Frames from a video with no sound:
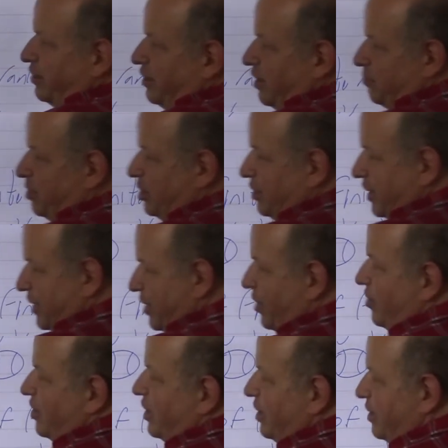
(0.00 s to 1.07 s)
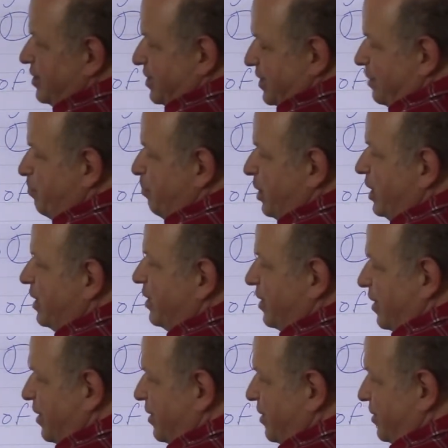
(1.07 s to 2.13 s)
I mean, the kernel is
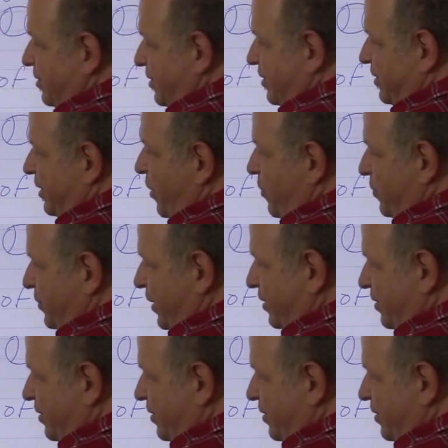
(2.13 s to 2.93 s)
simply the